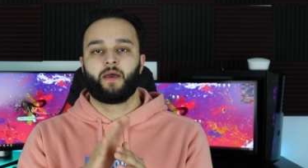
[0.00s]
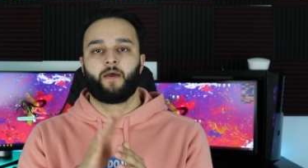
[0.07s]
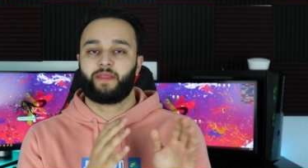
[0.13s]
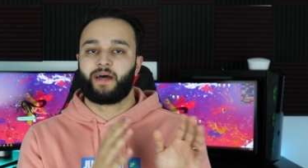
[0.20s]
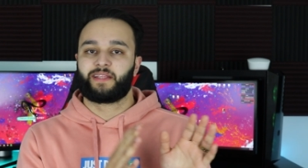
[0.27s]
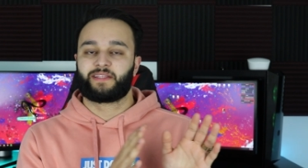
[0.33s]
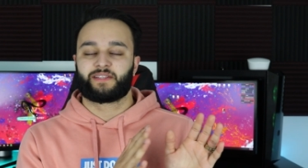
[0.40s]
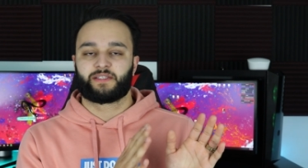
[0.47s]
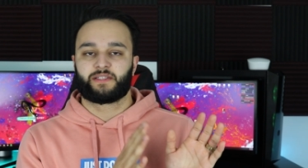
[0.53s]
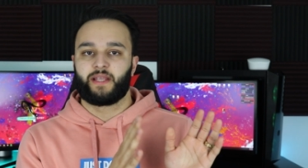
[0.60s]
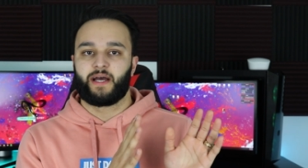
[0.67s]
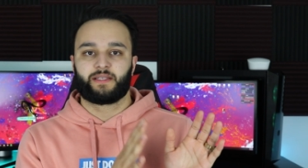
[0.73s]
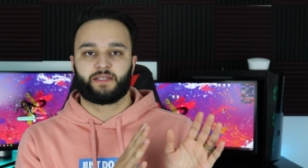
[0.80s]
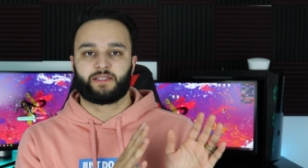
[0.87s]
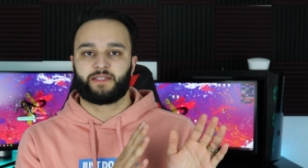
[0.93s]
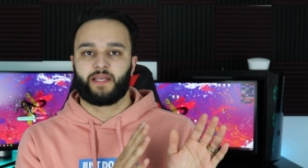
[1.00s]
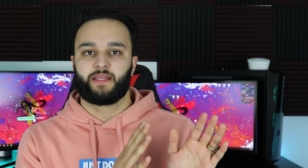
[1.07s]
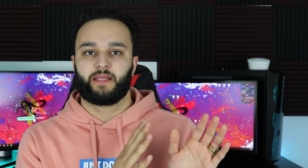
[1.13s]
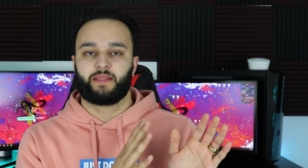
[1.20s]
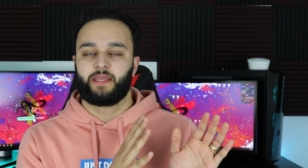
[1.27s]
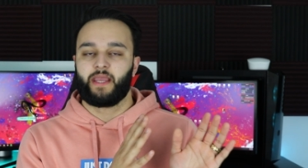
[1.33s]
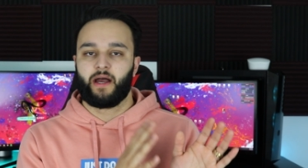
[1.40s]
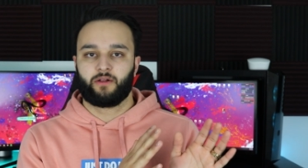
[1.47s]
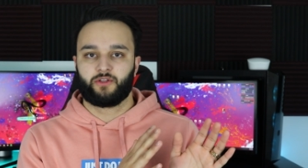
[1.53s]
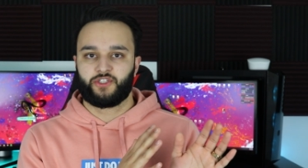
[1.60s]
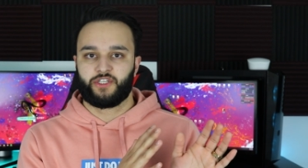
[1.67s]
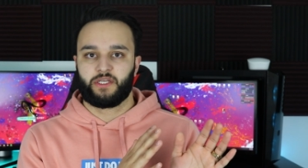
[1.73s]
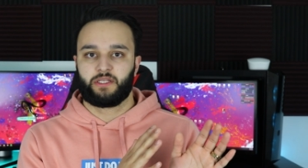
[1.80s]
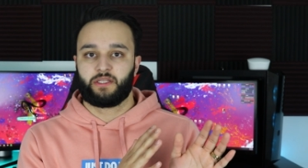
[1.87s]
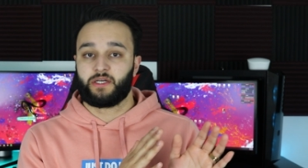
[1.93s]
Now that's not to say that the
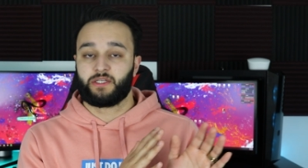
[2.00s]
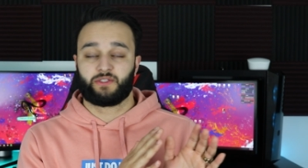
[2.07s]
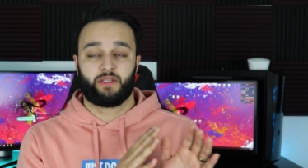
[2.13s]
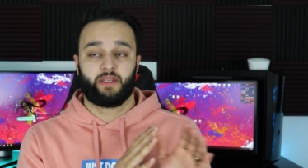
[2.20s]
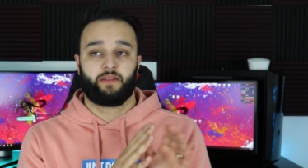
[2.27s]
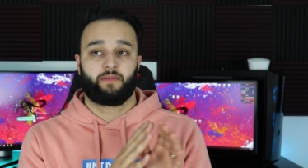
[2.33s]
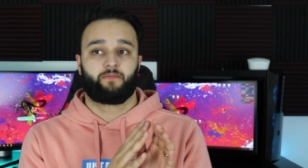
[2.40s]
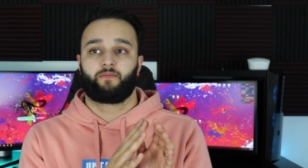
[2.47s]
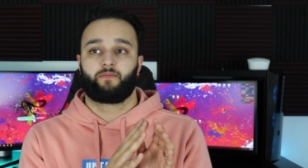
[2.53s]
LG does